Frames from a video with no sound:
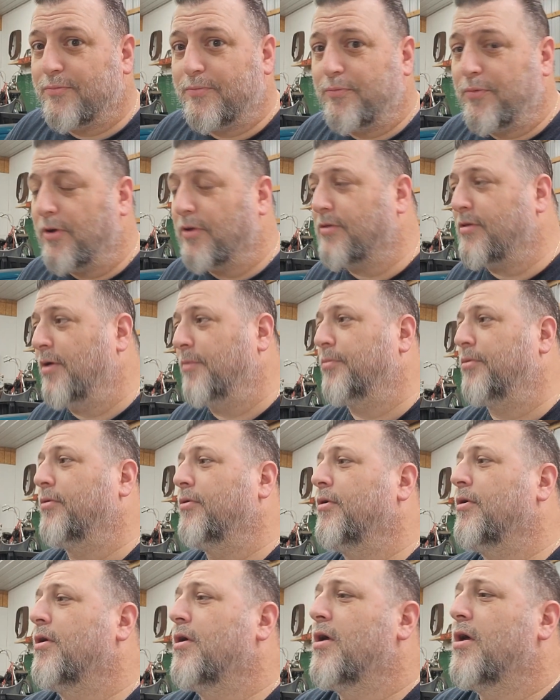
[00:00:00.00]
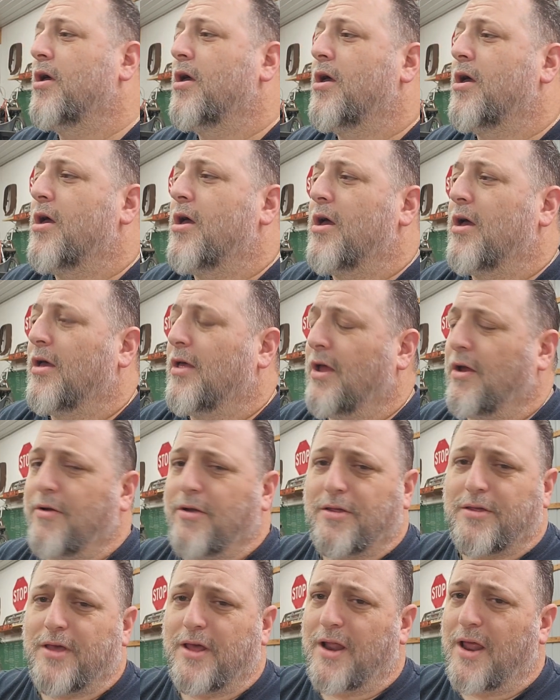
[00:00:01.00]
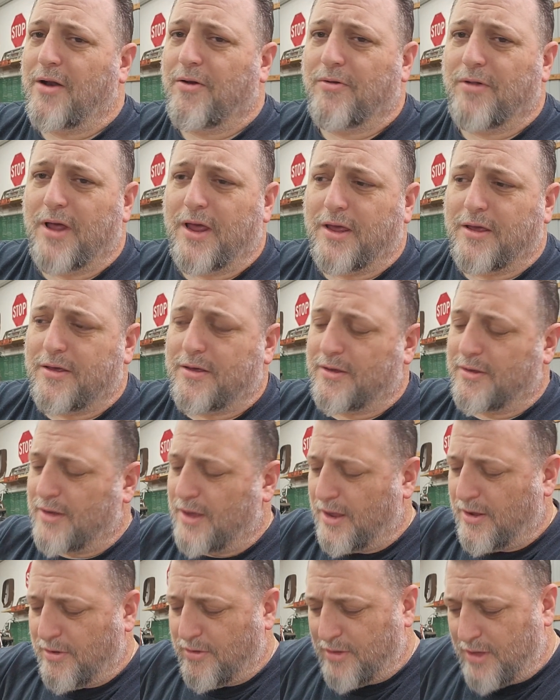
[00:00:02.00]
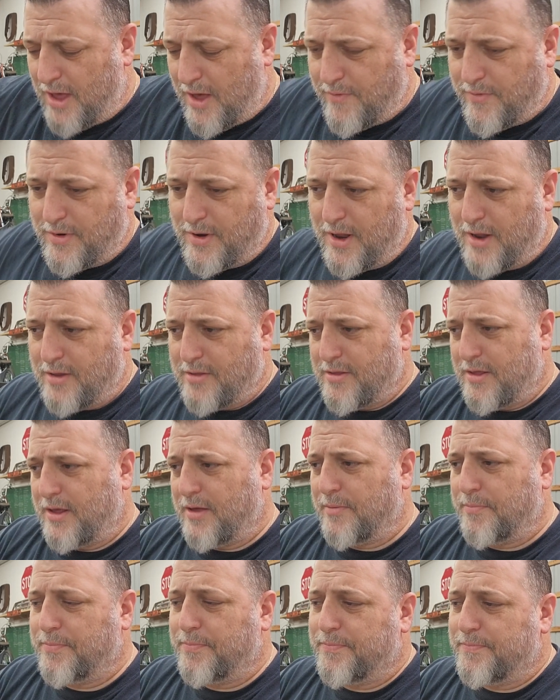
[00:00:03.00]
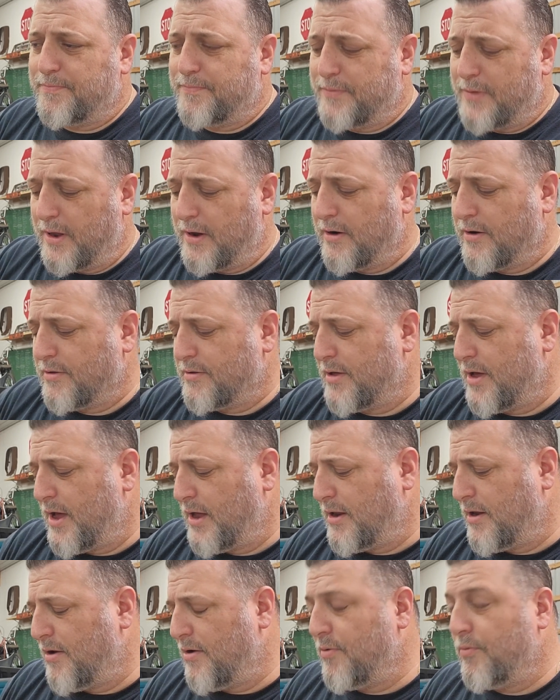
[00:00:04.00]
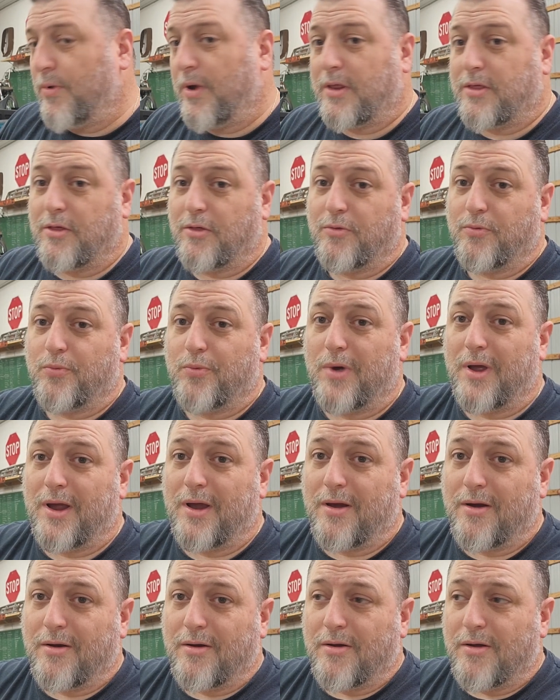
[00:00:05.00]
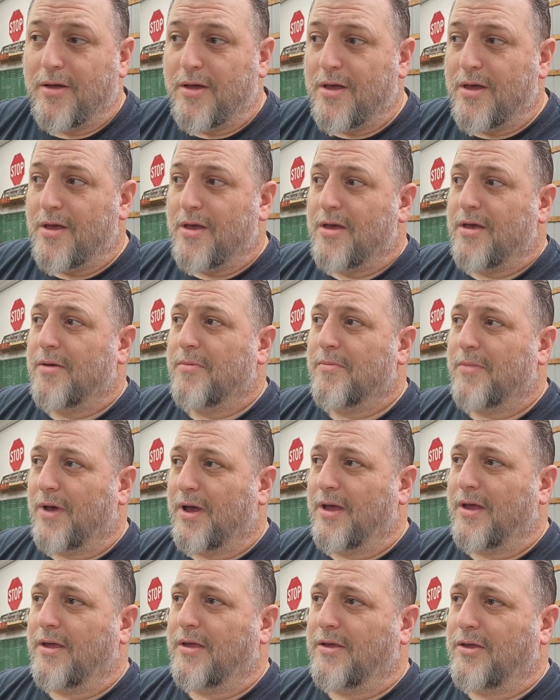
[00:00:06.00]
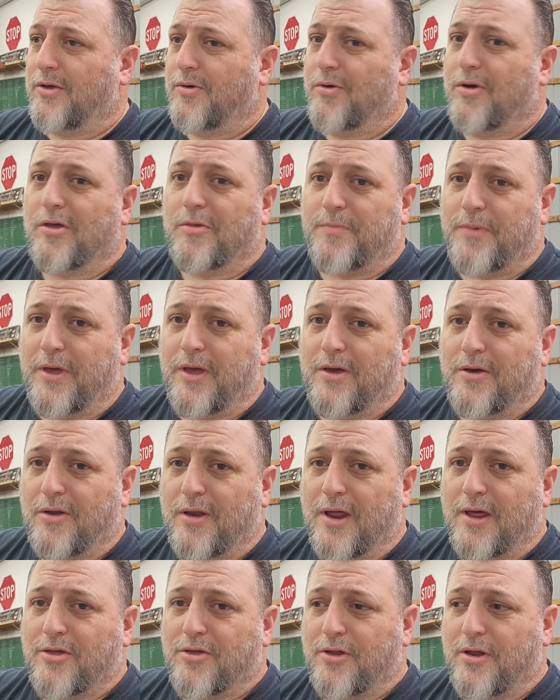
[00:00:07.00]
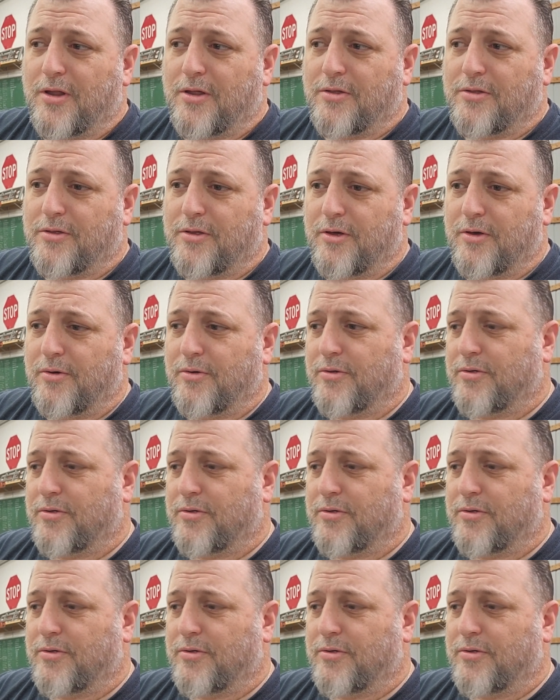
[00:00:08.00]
Real simple. I already said I usually have it in that thing on the side there, which is where my USB connection is too.